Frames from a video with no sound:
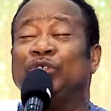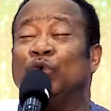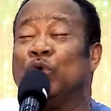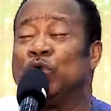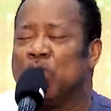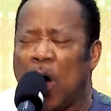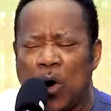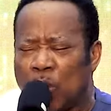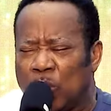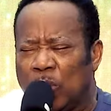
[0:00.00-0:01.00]
you
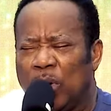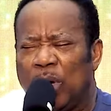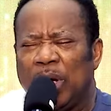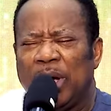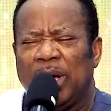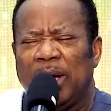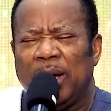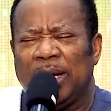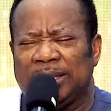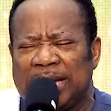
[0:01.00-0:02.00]
go,
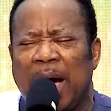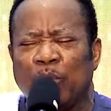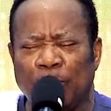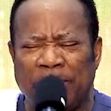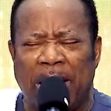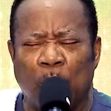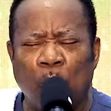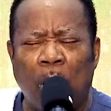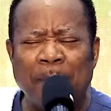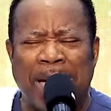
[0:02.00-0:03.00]
there will be a
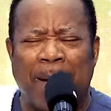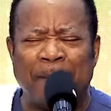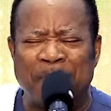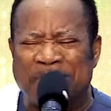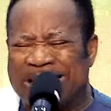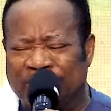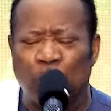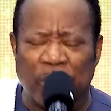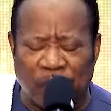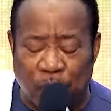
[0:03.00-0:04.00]
warm embrace
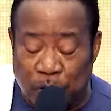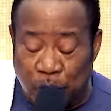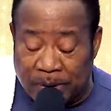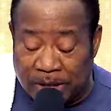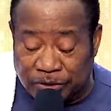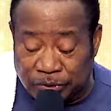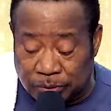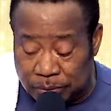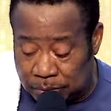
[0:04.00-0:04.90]
to give you new breakthrough.